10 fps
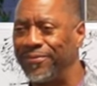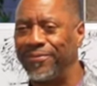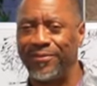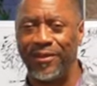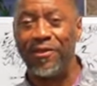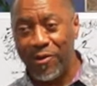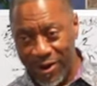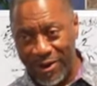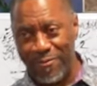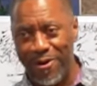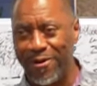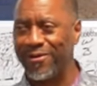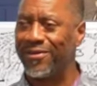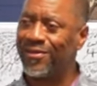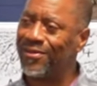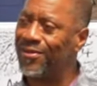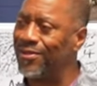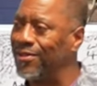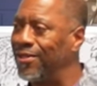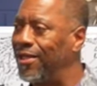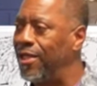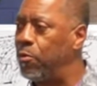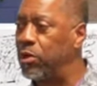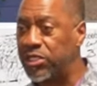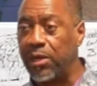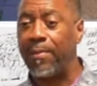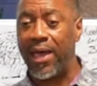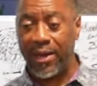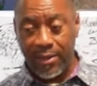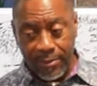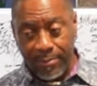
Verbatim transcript: You know the other word. When somebody